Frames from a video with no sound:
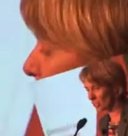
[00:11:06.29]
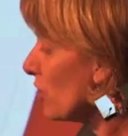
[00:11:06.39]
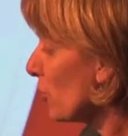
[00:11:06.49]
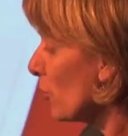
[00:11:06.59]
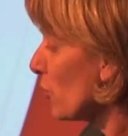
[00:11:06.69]

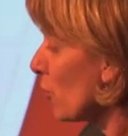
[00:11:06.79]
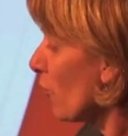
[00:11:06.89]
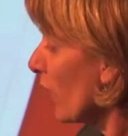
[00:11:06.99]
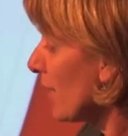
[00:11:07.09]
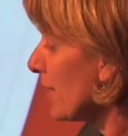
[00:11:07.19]
Just to sort of,
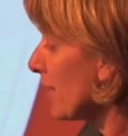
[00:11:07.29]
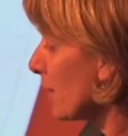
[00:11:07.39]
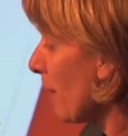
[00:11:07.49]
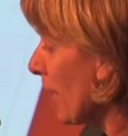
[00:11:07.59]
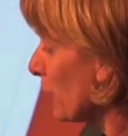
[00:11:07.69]
I guess,
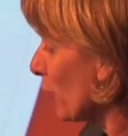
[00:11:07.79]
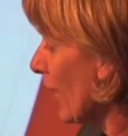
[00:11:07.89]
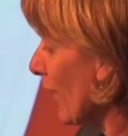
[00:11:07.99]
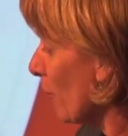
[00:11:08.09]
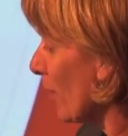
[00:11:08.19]
expand on
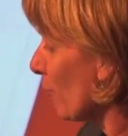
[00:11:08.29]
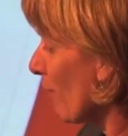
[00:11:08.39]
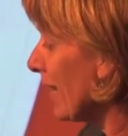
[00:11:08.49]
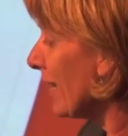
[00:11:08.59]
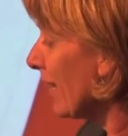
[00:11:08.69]
how we're
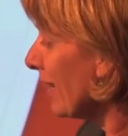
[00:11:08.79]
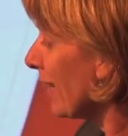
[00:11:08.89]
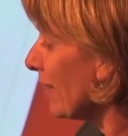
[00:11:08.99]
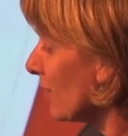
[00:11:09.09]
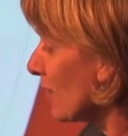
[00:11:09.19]
ranking
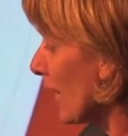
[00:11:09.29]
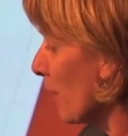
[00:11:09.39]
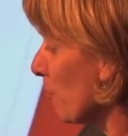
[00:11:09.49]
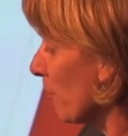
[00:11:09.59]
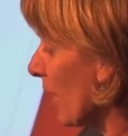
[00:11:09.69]
and
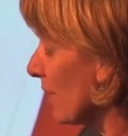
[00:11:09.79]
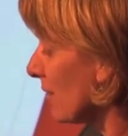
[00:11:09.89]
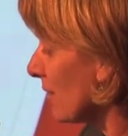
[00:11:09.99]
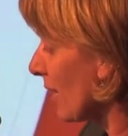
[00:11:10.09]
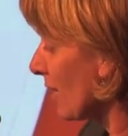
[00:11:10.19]
um,
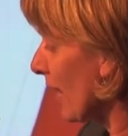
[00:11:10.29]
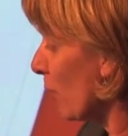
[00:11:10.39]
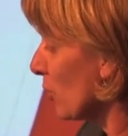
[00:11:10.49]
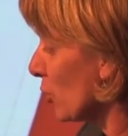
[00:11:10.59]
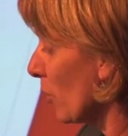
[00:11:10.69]
and and how
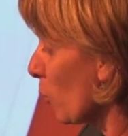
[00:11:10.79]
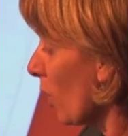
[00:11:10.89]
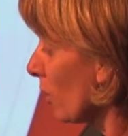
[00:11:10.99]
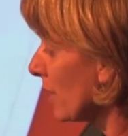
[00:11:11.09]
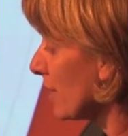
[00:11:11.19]
we're doing
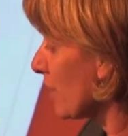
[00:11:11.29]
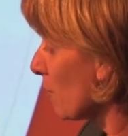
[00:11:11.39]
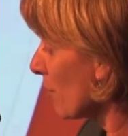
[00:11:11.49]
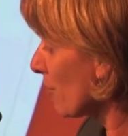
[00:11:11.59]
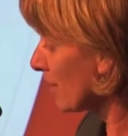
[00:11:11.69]
well in
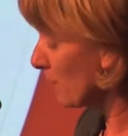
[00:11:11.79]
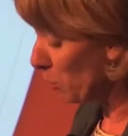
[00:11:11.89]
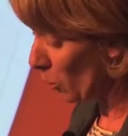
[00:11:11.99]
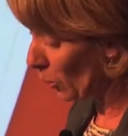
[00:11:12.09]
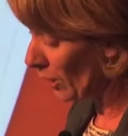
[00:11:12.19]
some areas and
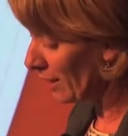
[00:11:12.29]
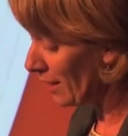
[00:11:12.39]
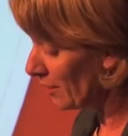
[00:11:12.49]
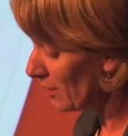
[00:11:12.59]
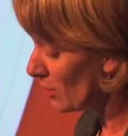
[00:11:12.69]
poorly in
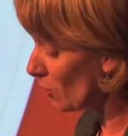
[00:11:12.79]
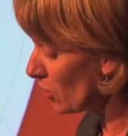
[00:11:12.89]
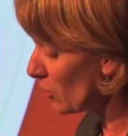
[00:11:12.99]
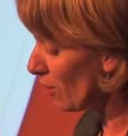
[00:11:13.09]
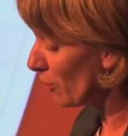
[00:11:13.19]
others, I'll
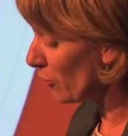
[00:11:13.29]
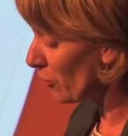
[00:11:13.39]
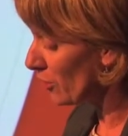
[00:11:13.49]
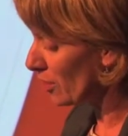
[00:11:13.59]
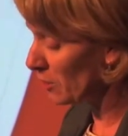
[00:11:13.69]
just run
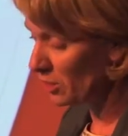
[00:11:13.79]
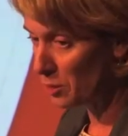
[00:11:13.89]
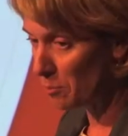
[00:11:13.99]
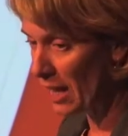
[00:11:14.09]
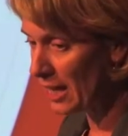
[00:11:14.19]
through some of the
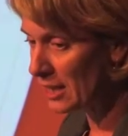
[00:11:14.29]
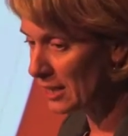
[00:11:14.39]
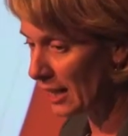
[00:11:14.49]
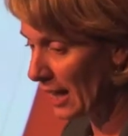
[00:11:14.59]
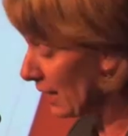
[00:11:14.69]
domain
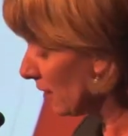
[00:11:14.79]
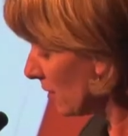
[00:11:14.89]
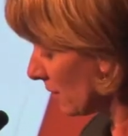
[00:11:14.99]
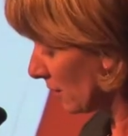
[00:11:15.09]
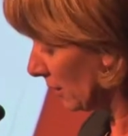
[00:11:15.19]

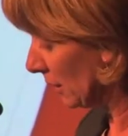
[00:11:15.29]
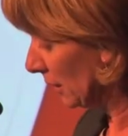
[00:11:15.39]
indicators.